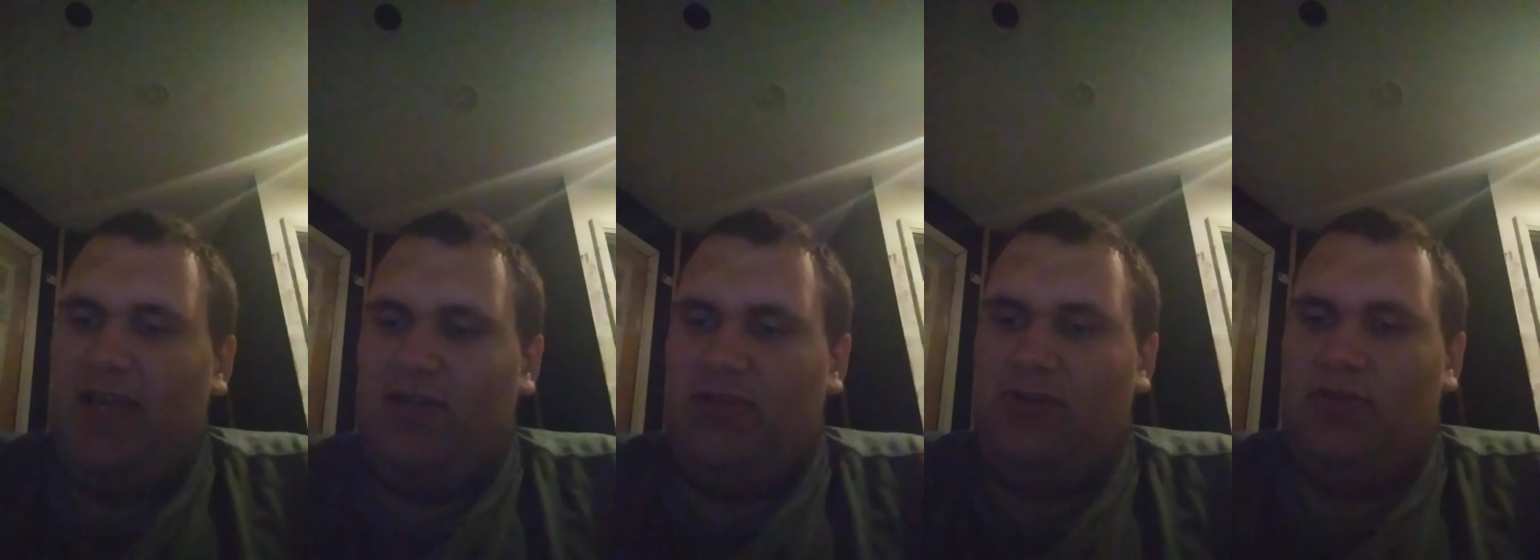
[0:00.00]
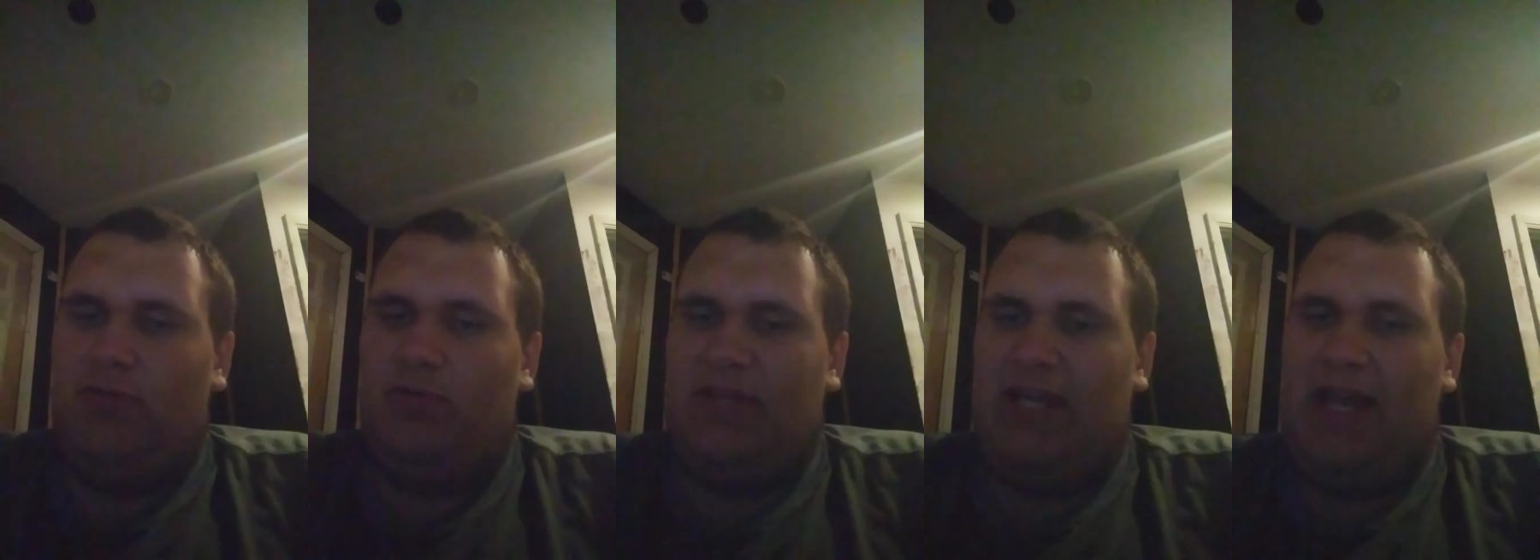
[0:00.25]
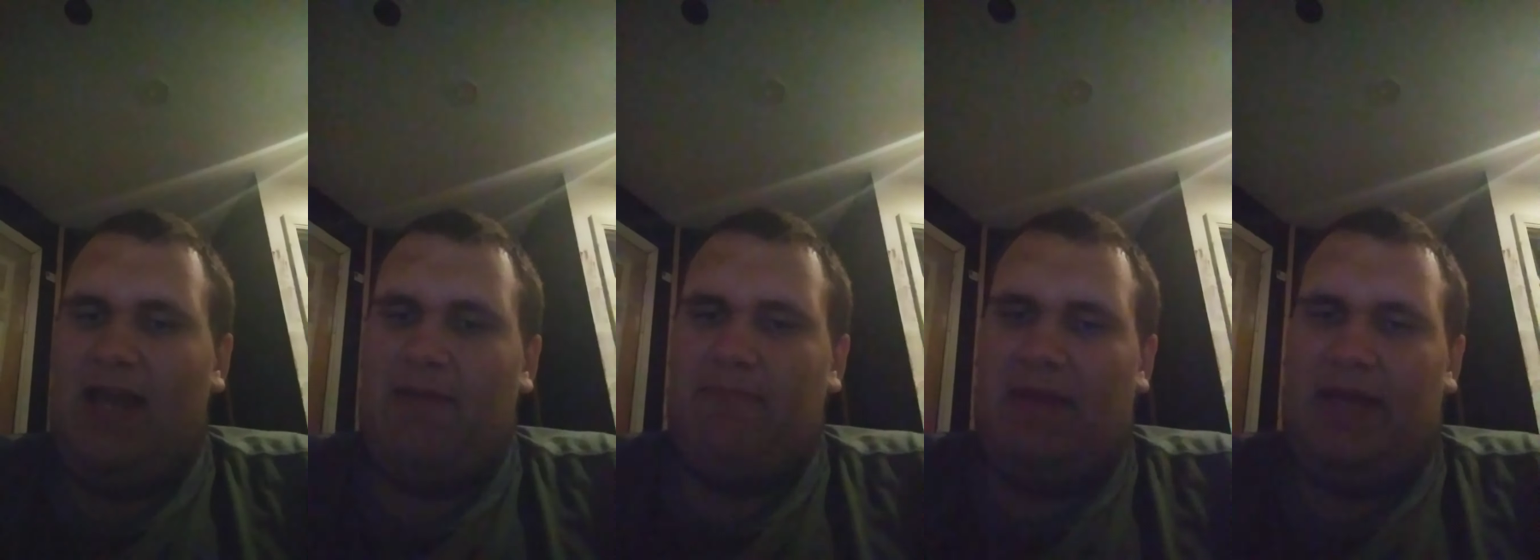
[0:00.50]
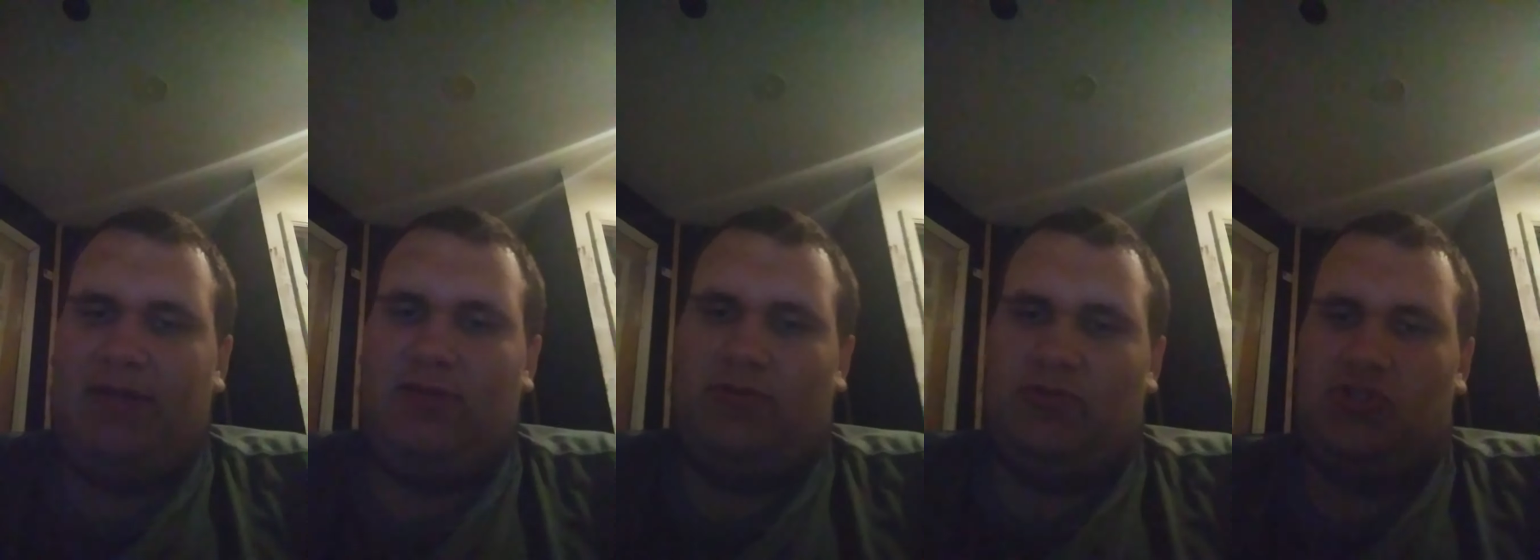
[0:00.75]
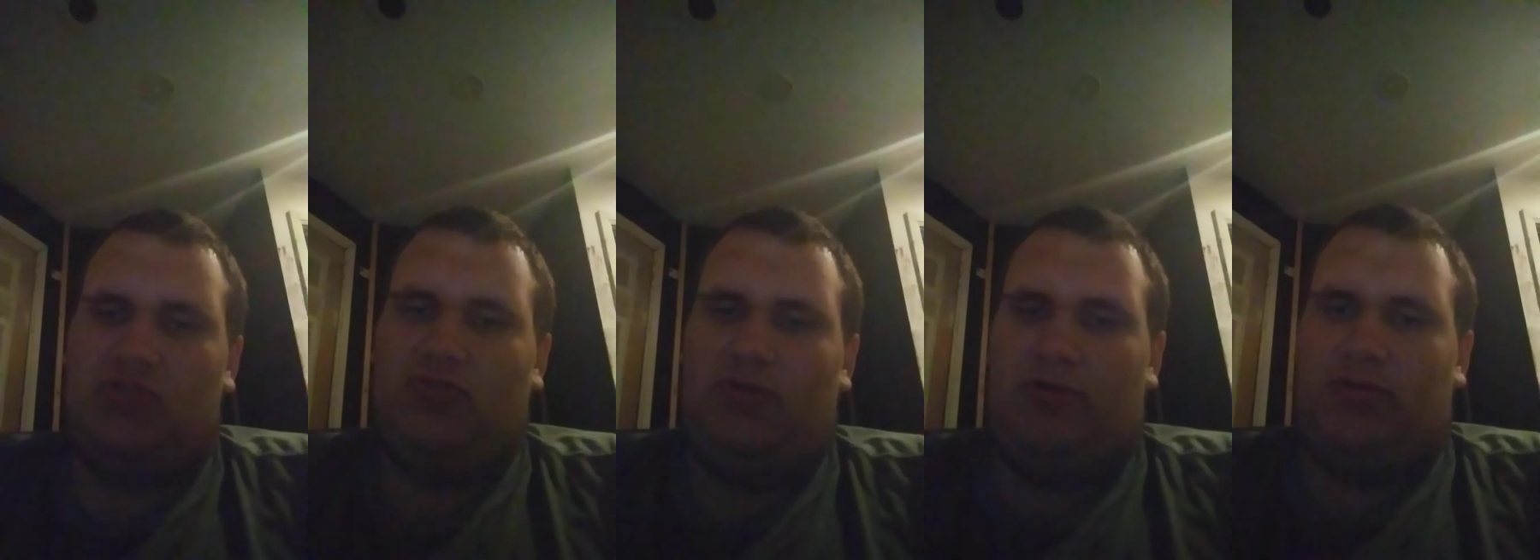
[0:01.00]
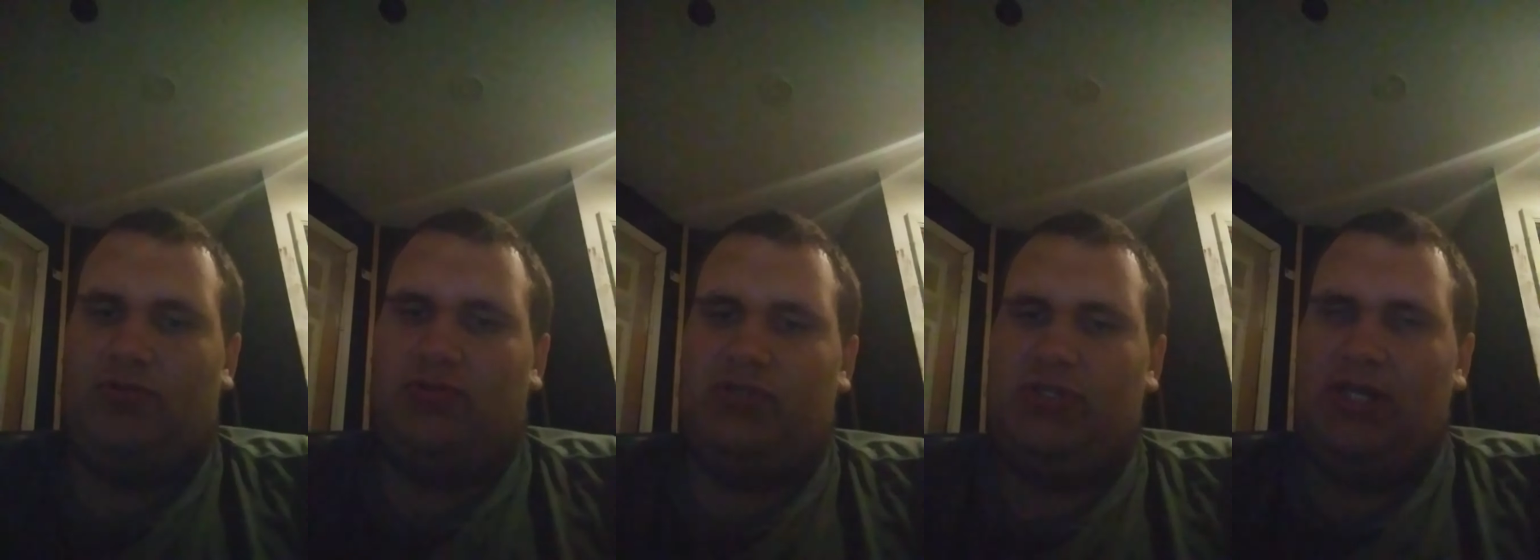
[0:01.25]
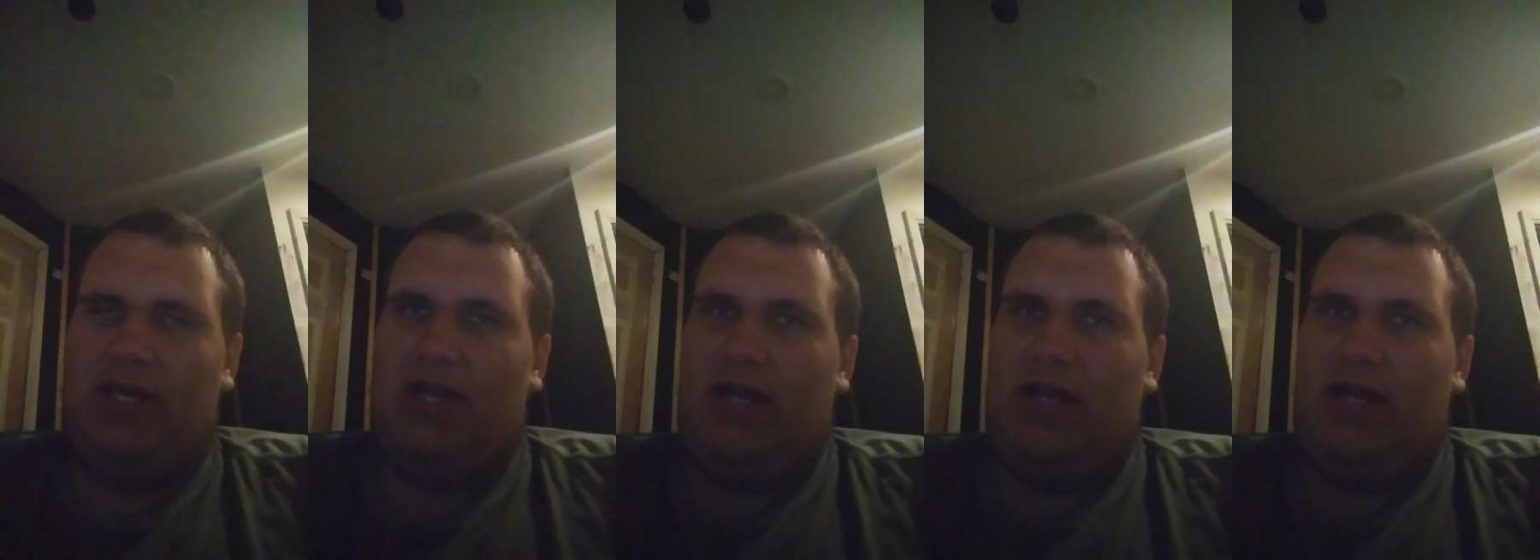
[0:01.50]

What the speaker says: You can't make those throws.